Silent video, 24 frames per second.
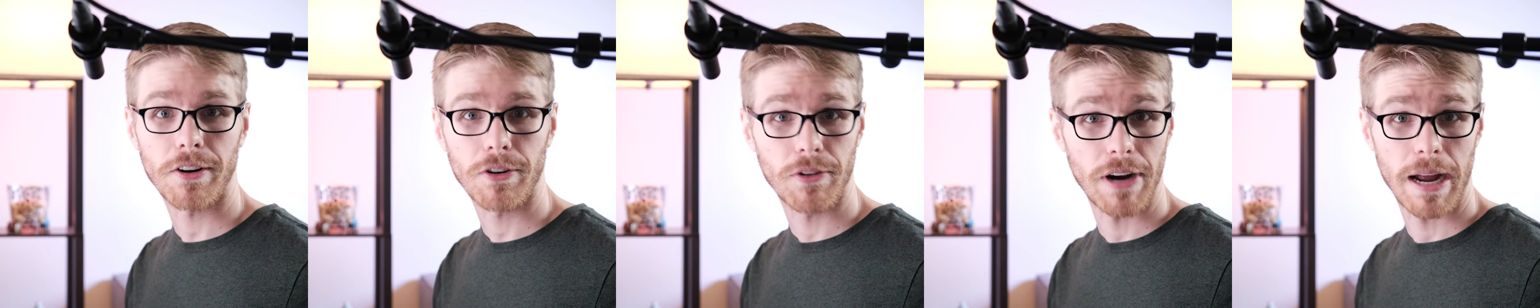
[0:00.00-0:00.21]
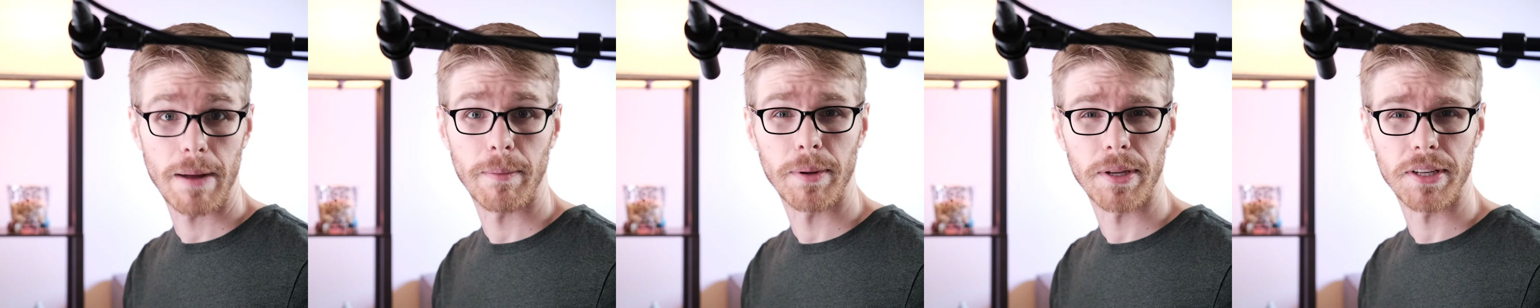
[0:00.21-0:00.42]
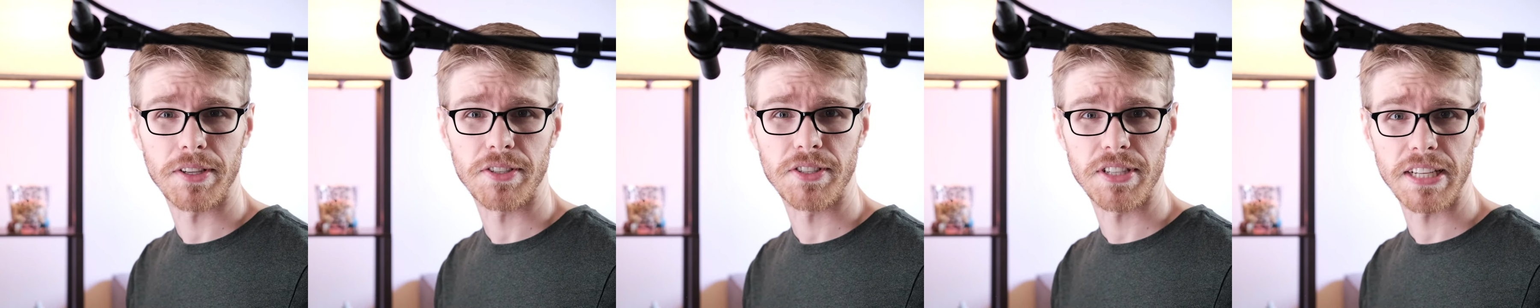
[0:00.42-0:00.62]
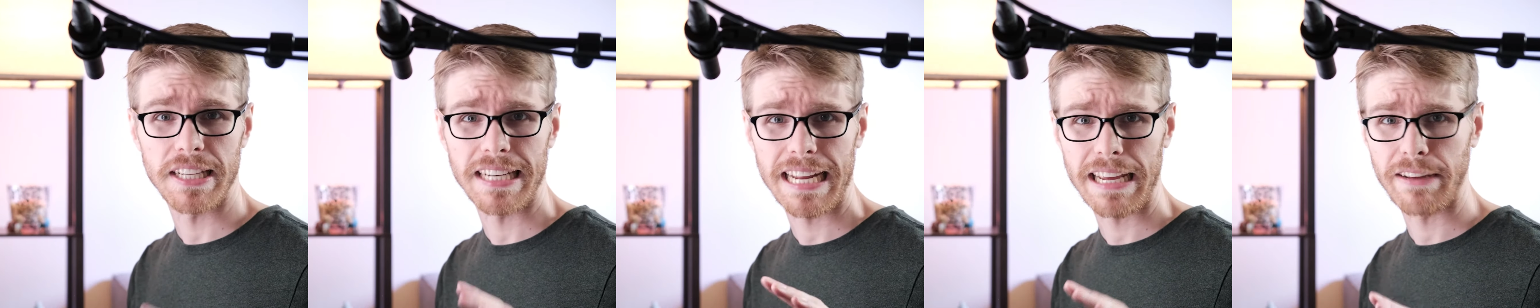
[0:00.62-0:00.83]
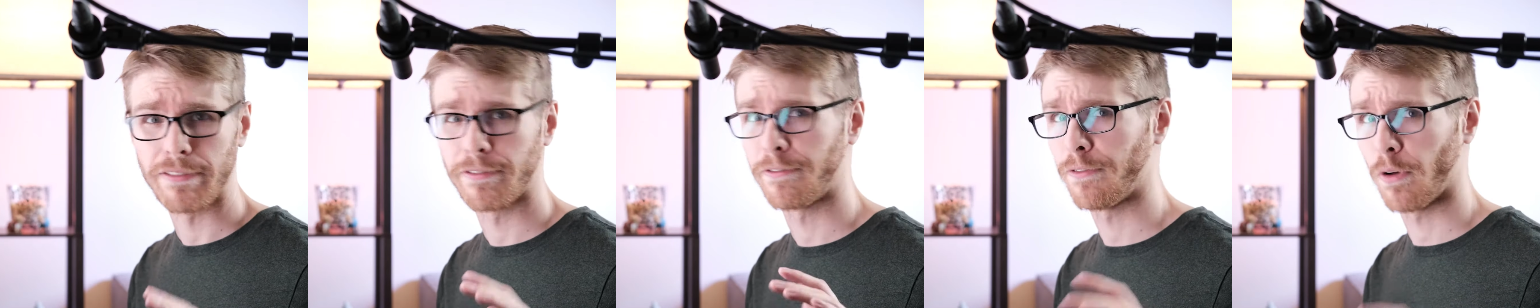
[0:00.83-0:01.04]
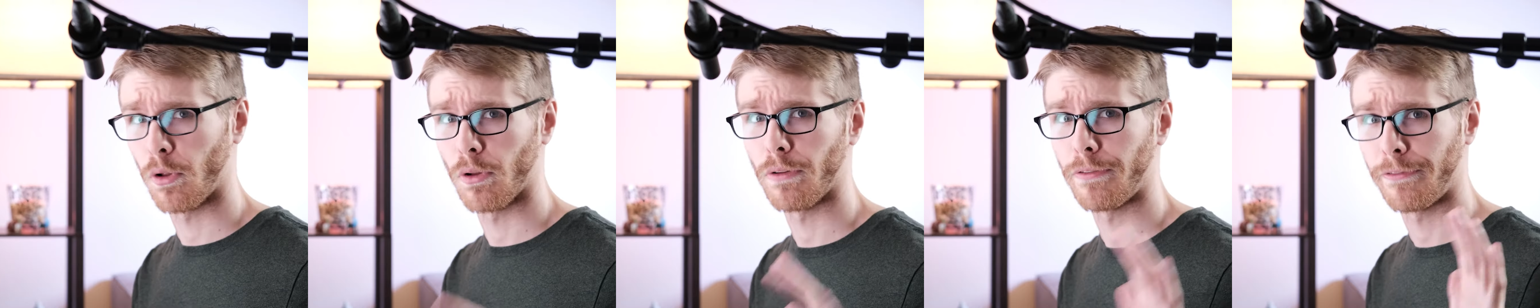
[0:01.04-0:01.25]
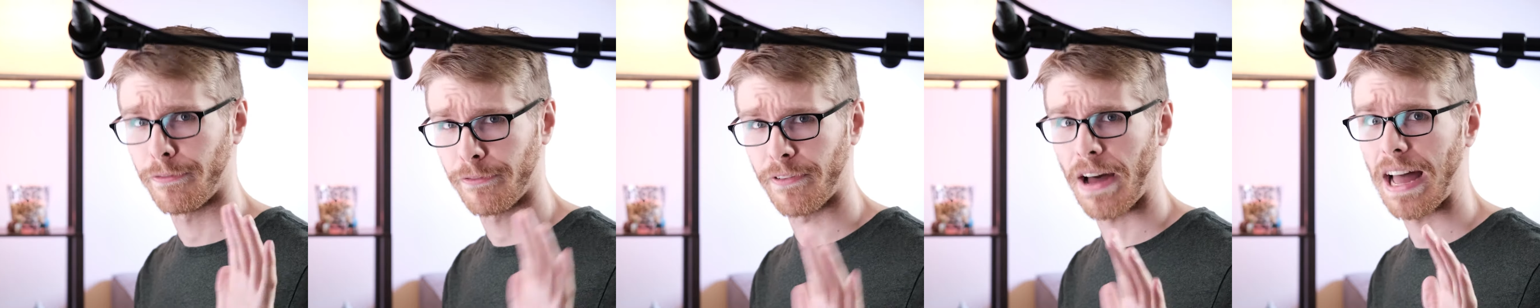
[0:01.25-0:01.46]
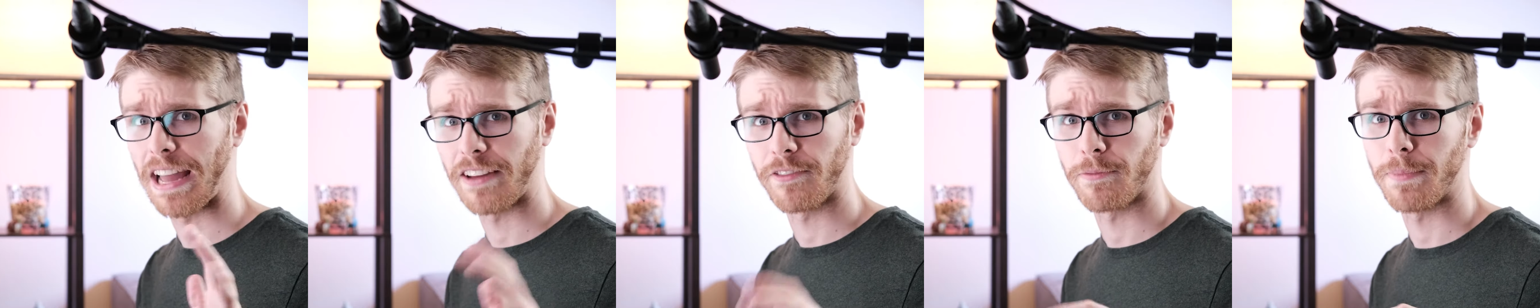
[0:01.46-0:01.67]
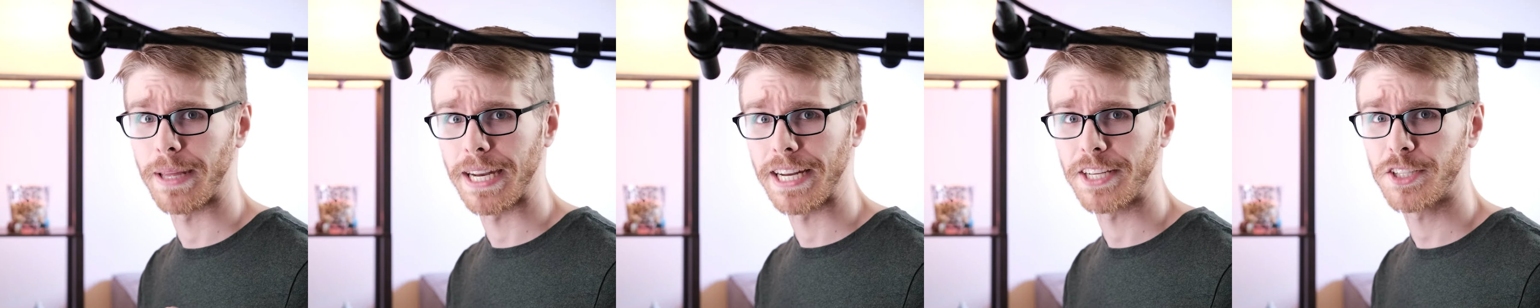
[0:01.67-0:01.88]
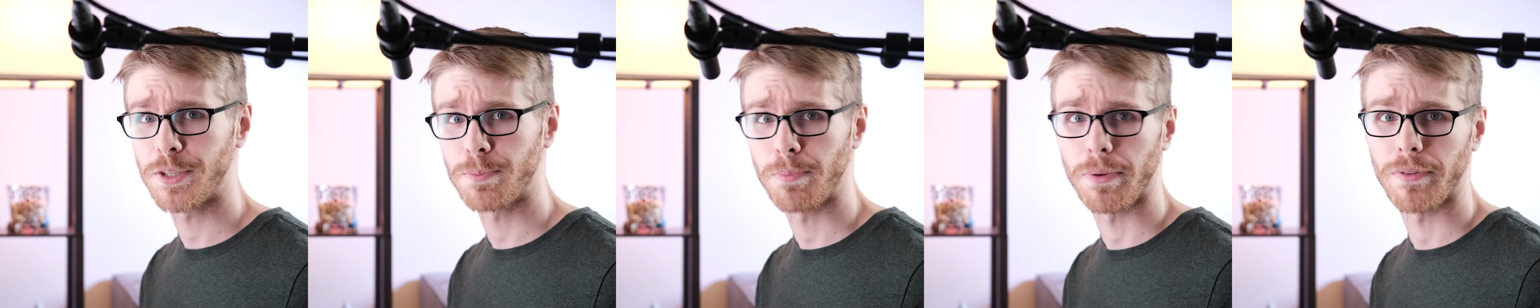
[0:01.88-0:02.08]
grabbing a seat a full 5
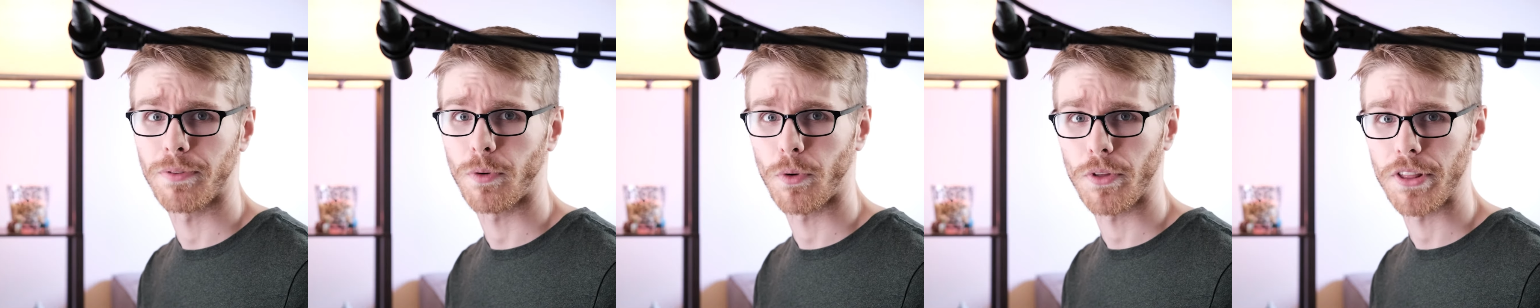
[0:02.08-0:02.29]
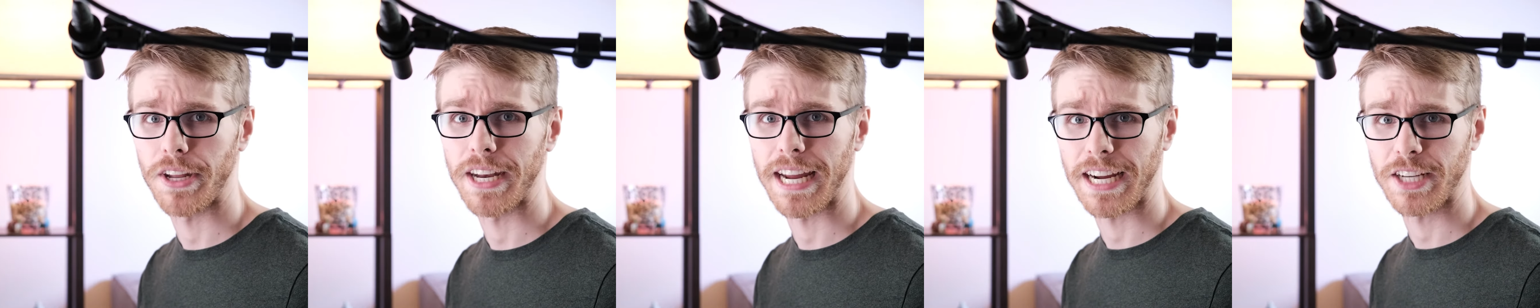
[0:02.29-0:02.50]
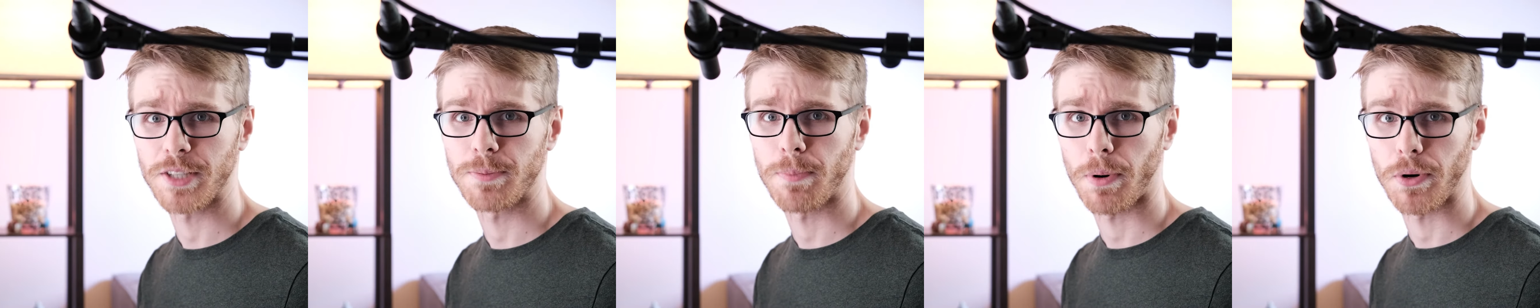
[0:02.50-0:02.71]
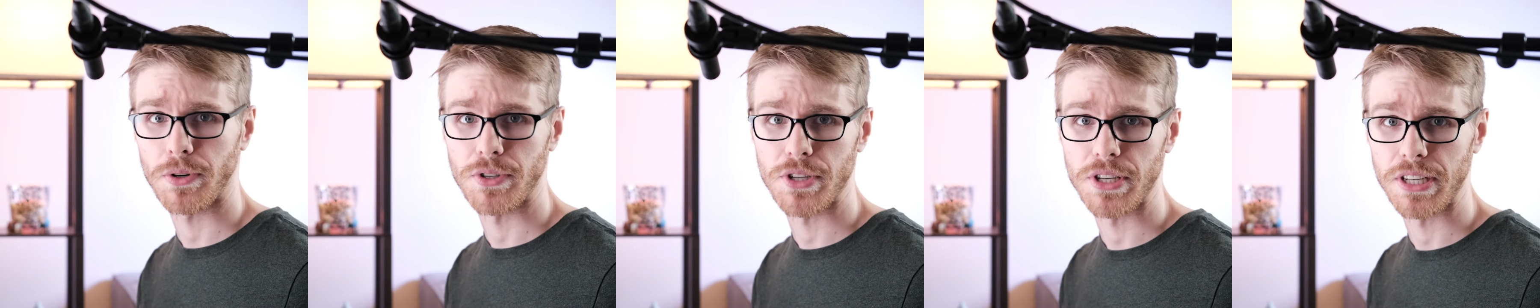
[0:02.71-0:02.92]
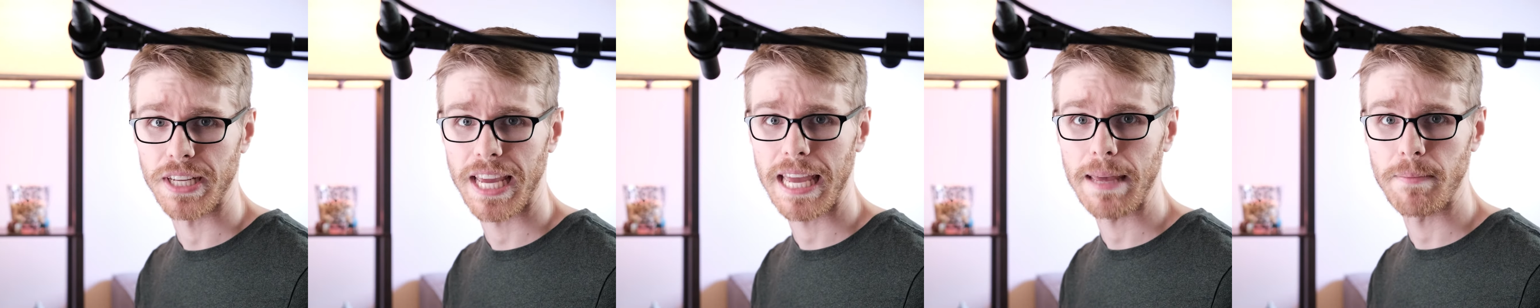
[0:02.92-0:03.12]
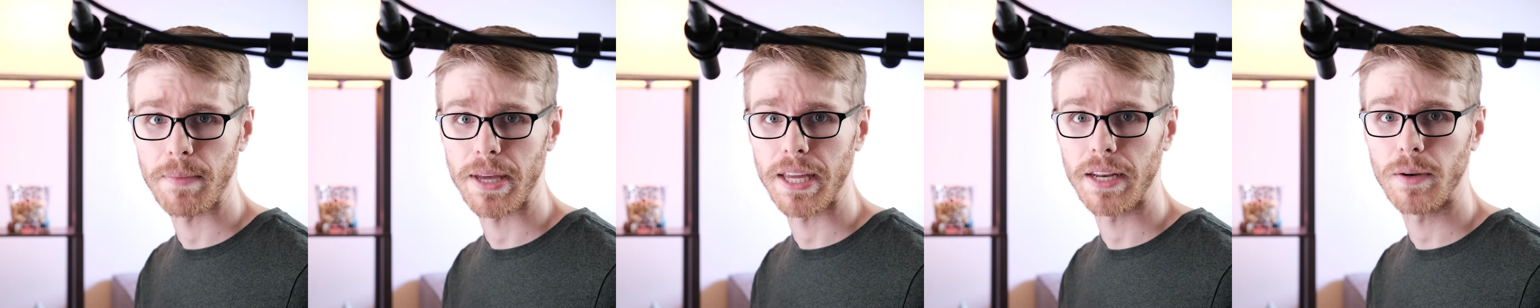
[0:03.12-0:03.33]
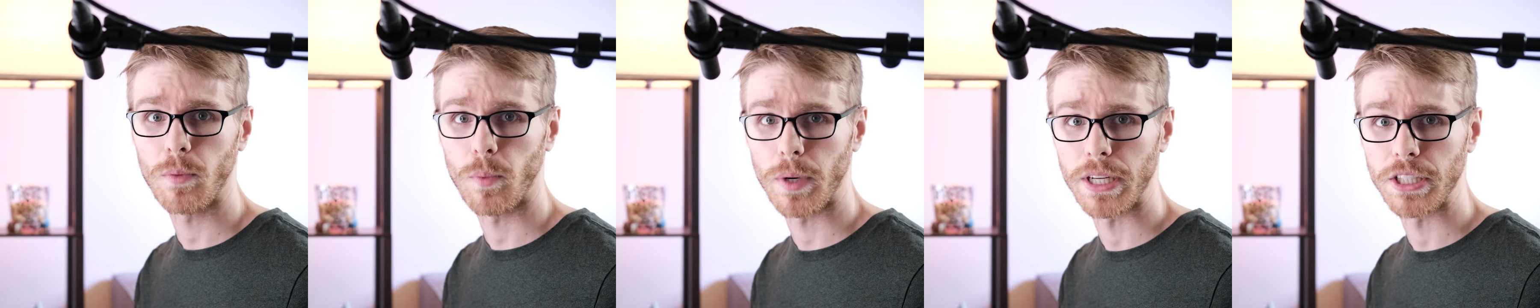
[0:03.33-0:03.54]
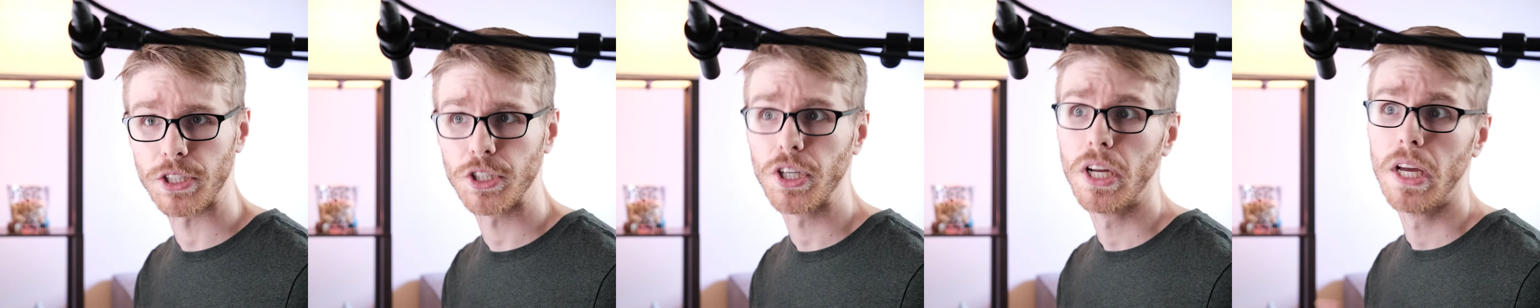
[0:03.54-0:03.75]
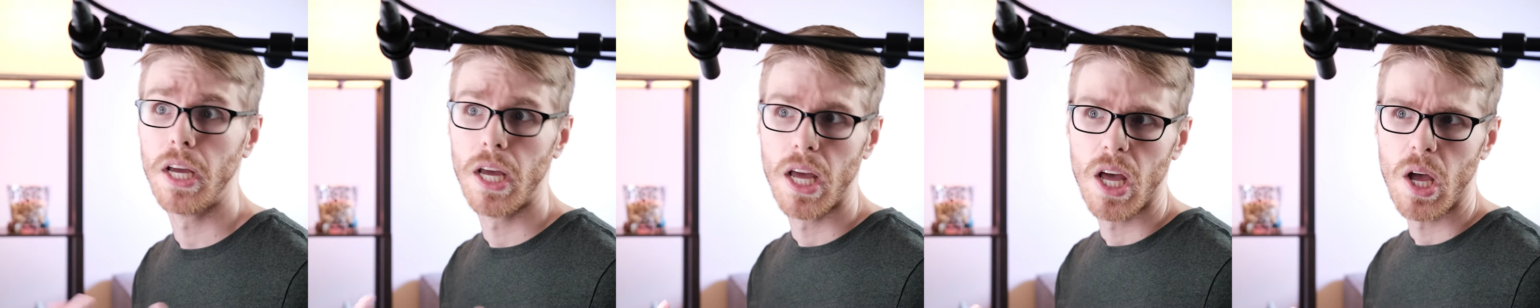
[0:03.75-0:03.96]
minutes before the next person came in, which